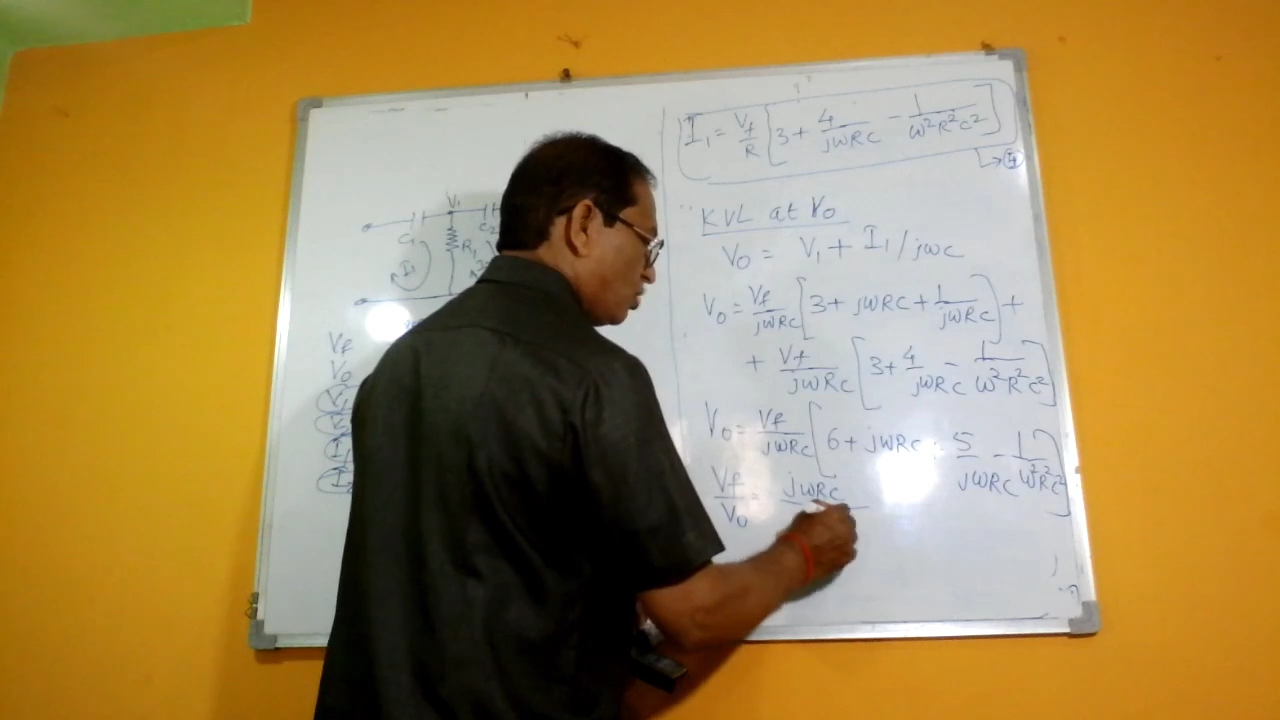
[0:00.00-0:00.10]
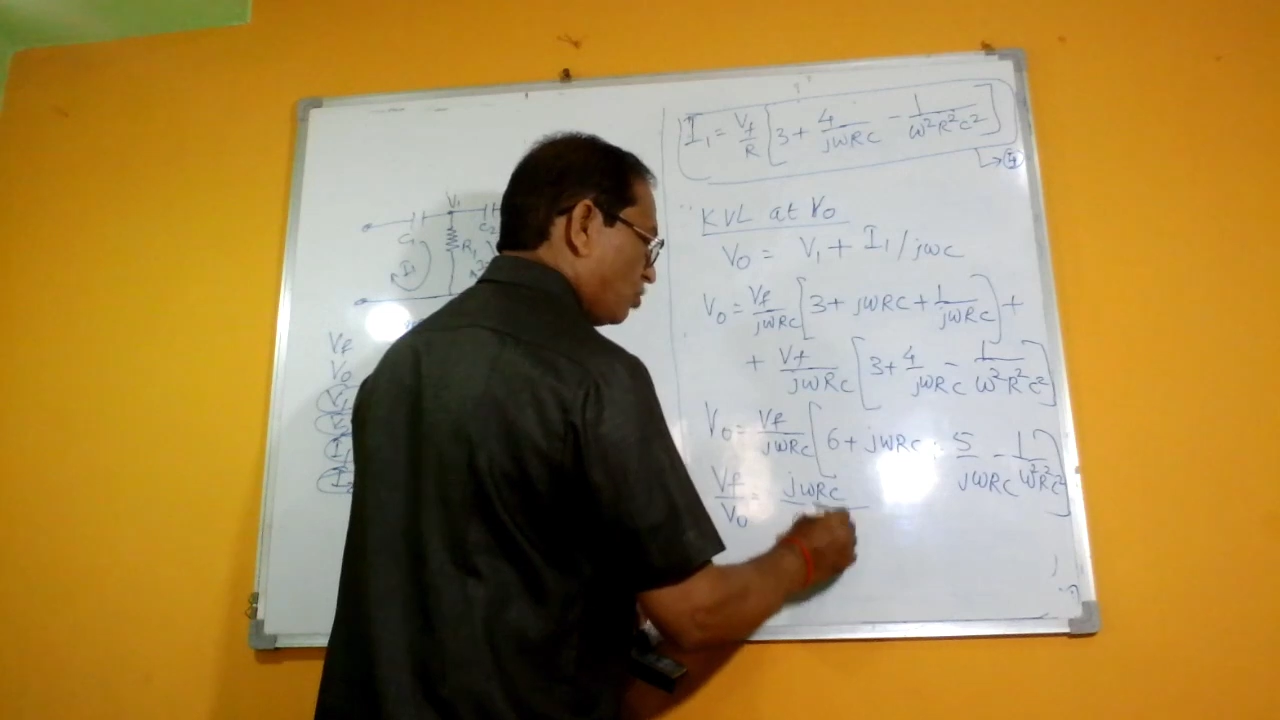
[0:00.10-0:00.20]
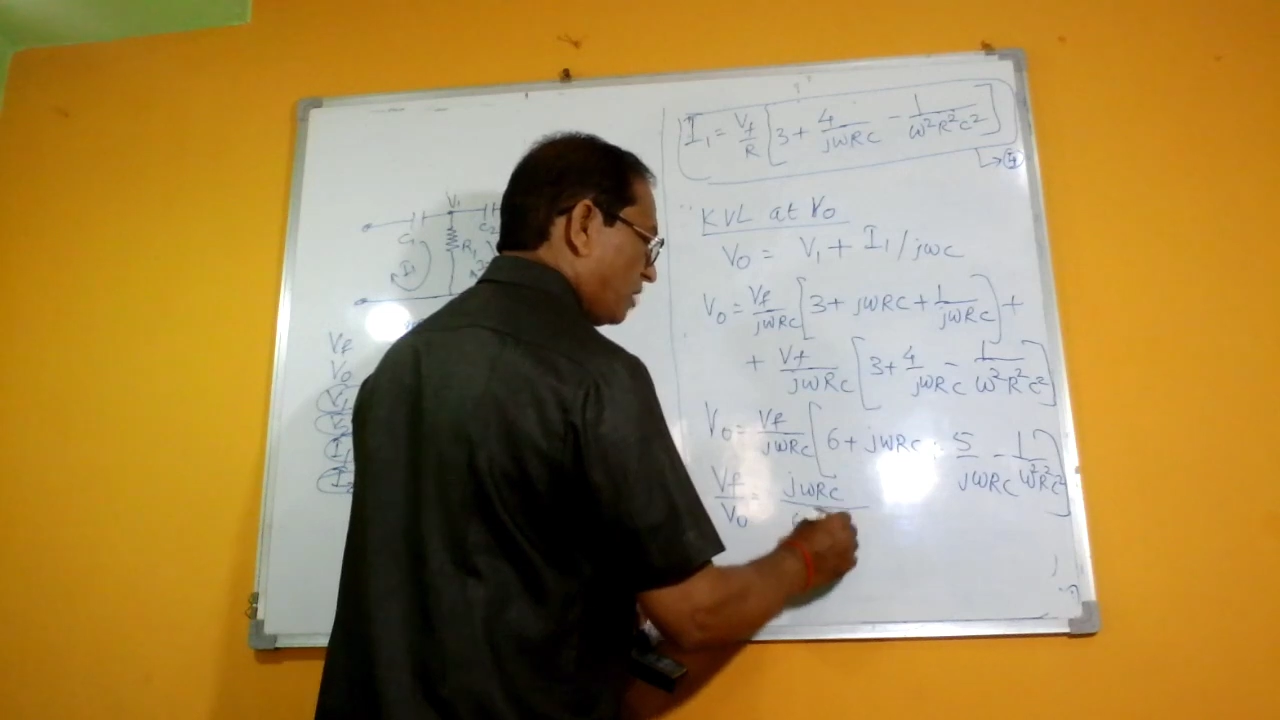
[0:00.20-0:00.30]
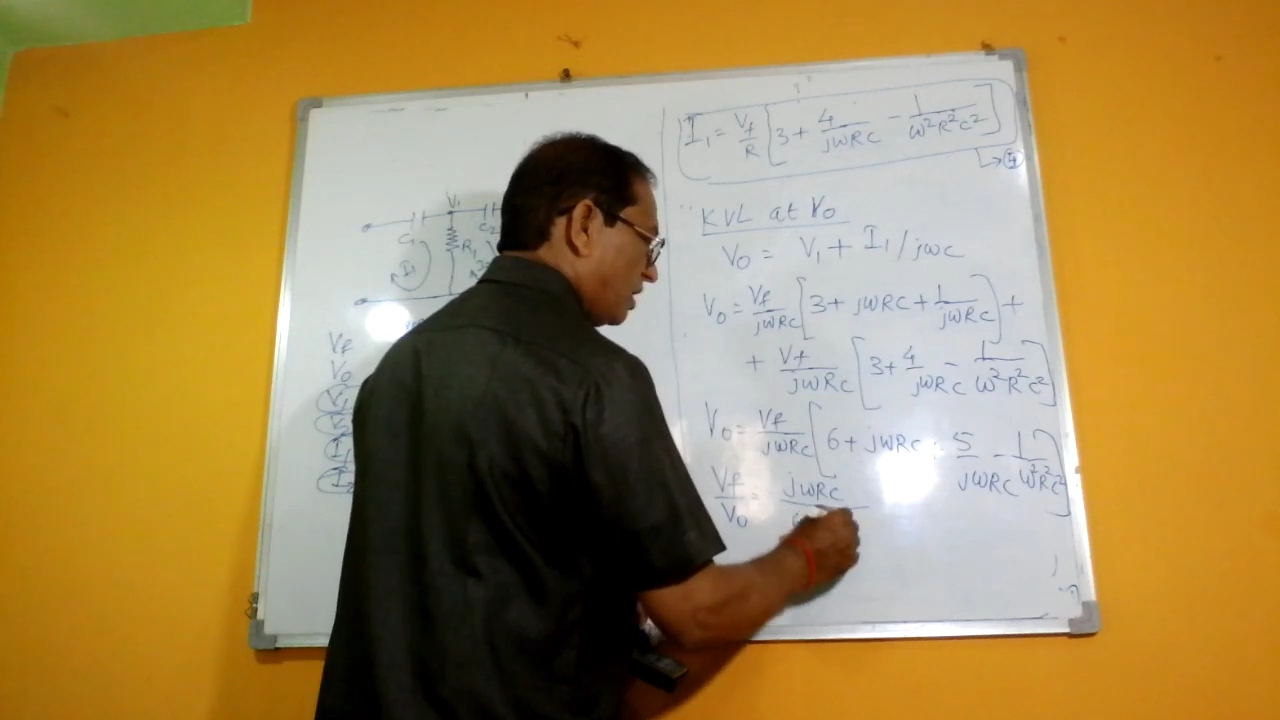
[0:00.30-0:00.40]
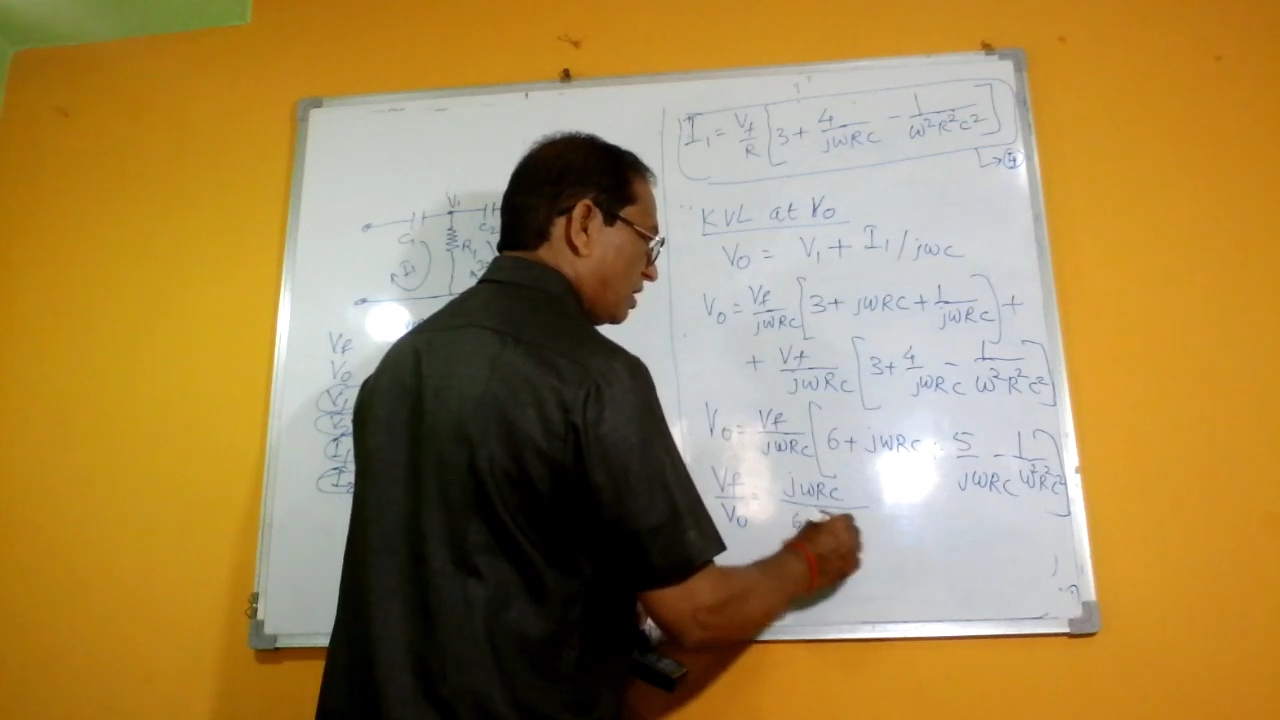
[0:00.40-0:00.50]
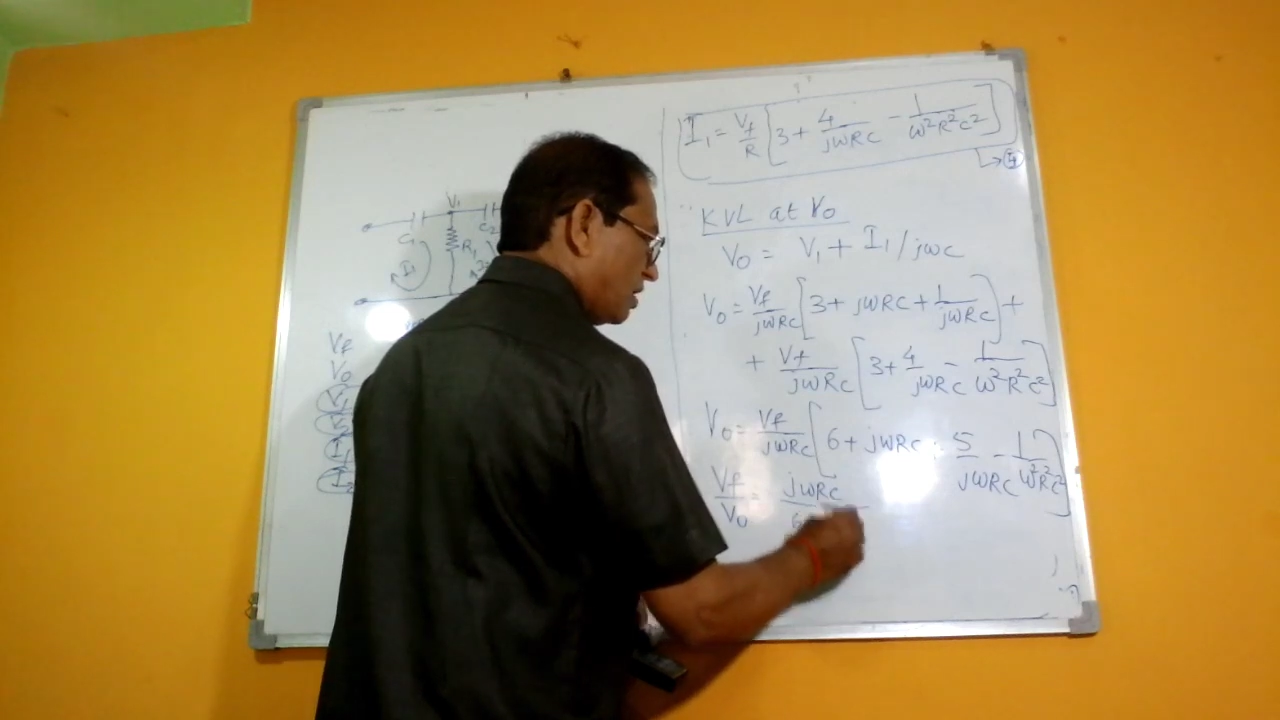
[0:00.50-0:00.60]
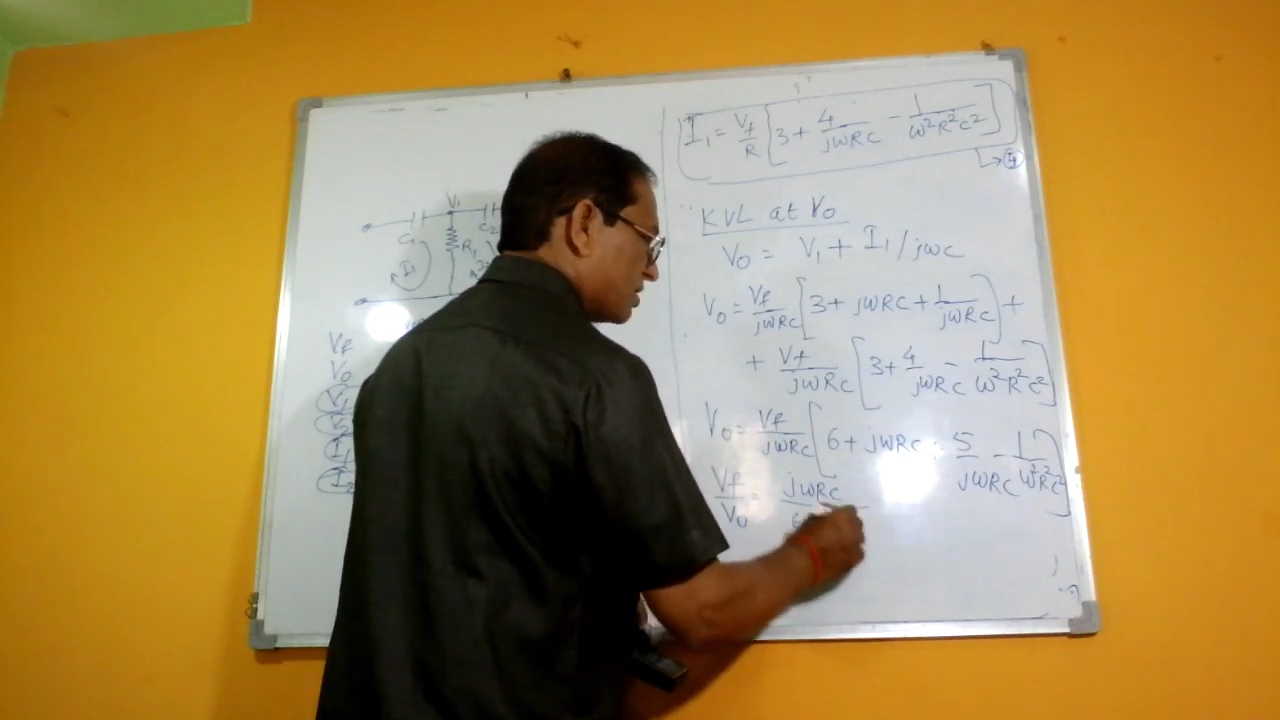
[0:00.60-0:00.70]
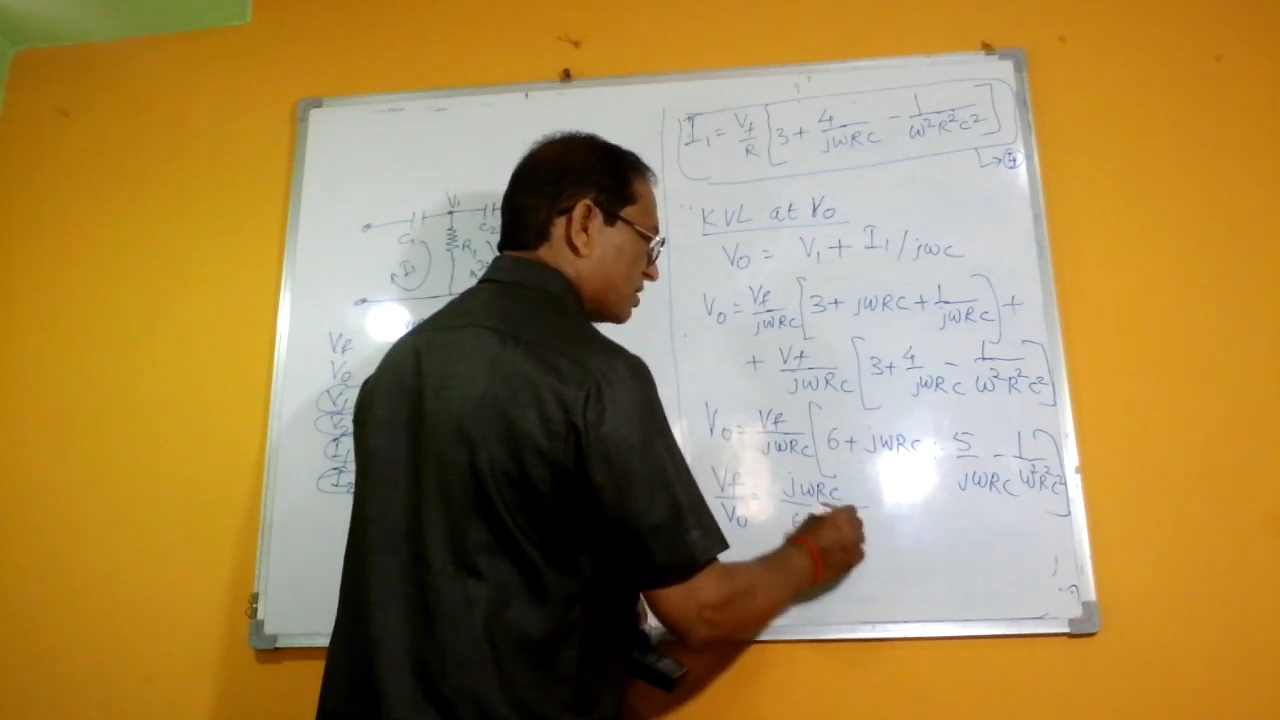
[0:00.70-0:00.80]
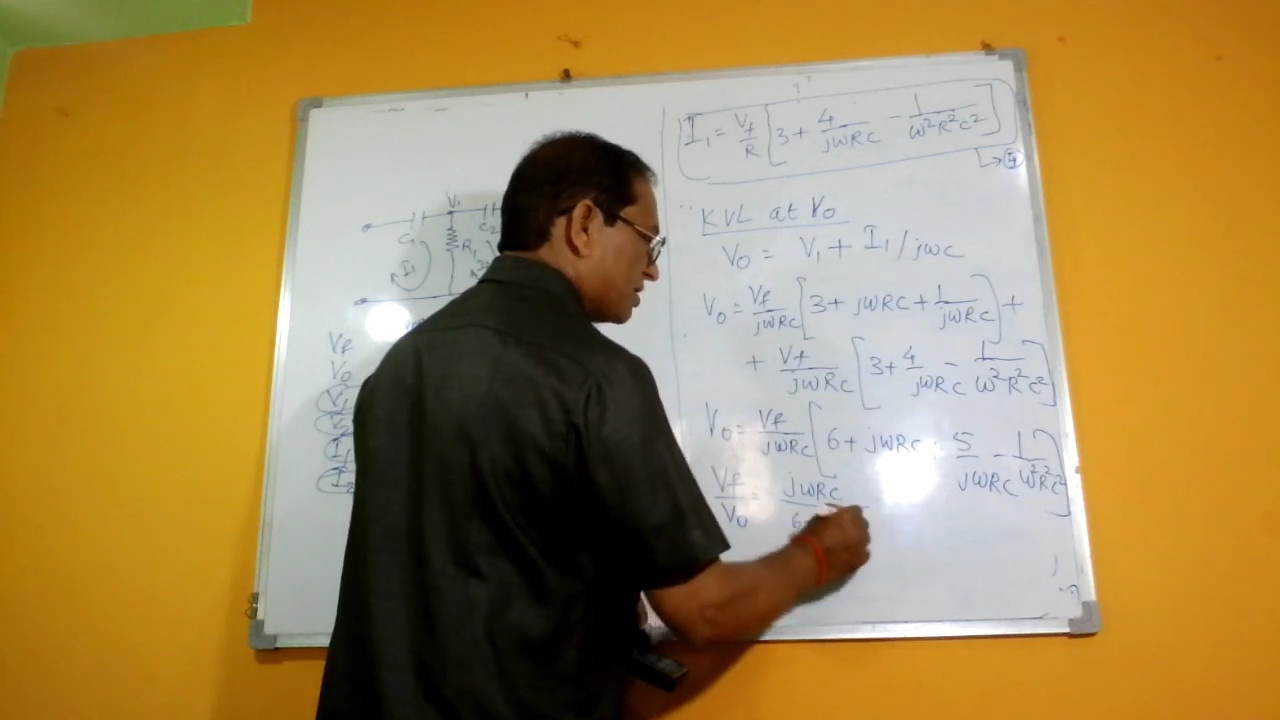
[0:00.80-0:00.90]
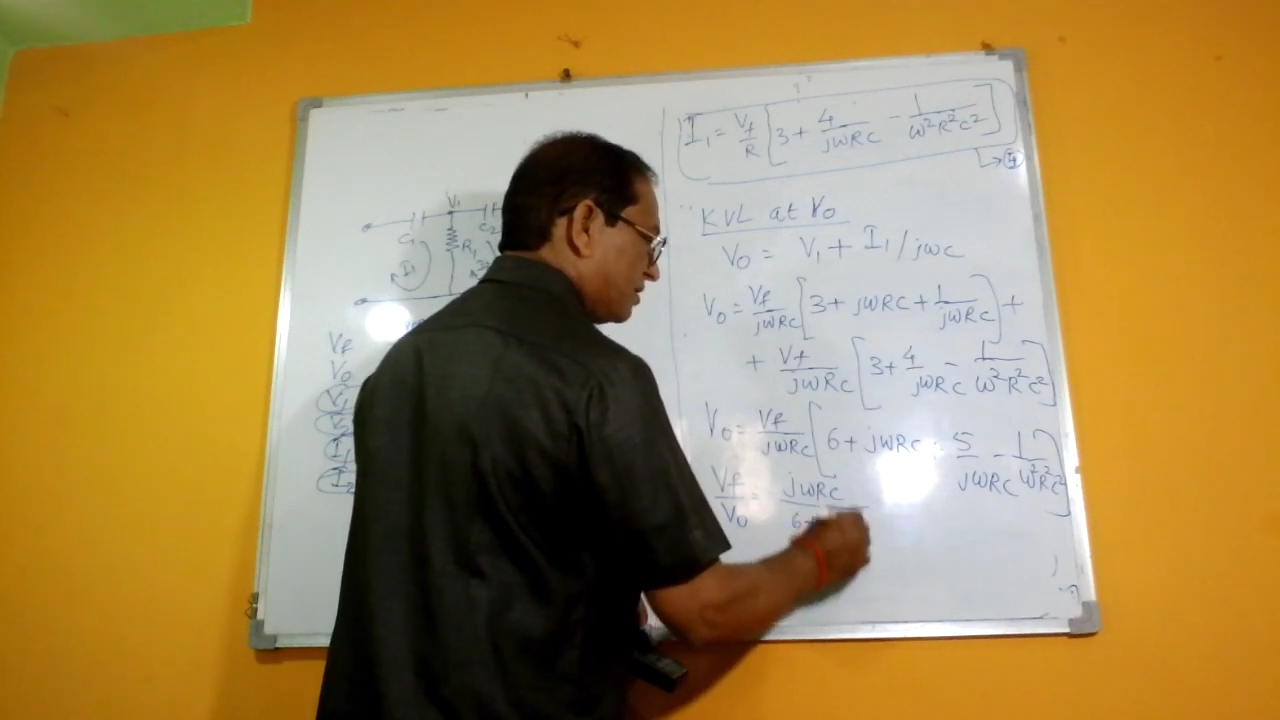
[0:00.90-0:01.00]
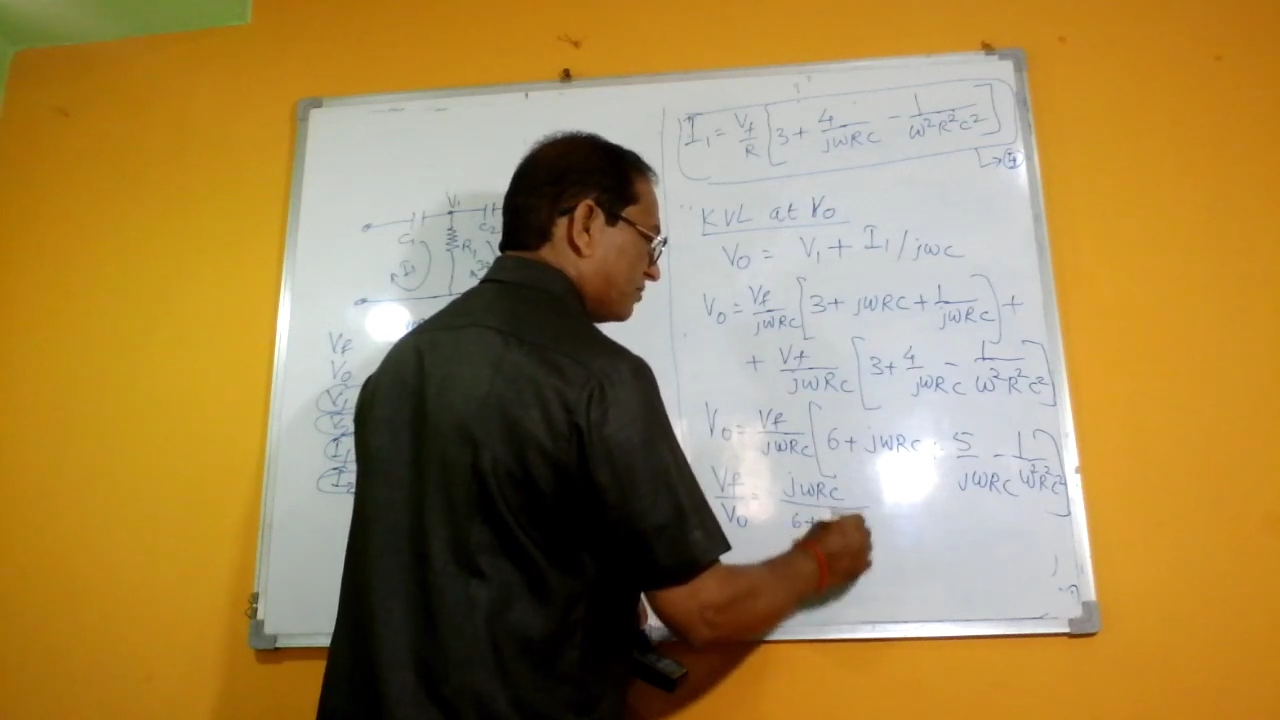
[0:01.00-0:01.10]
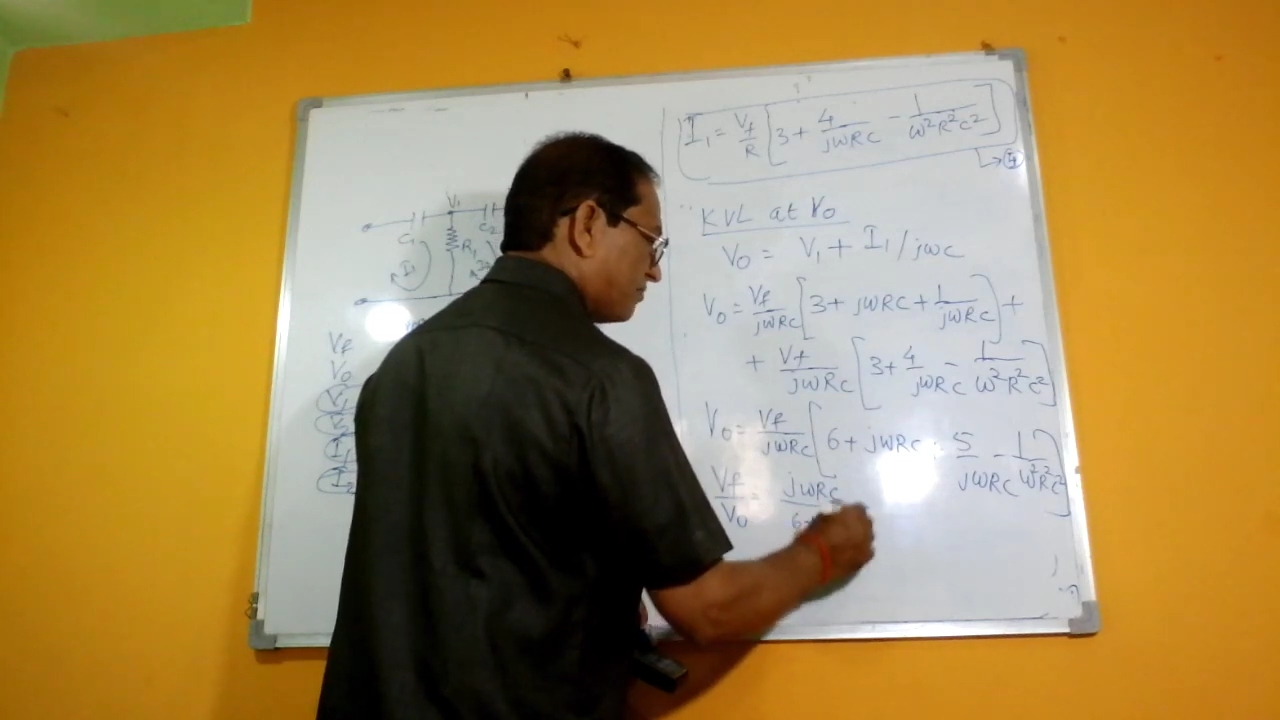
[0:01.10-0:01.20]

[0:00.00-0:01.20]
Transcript: omega rc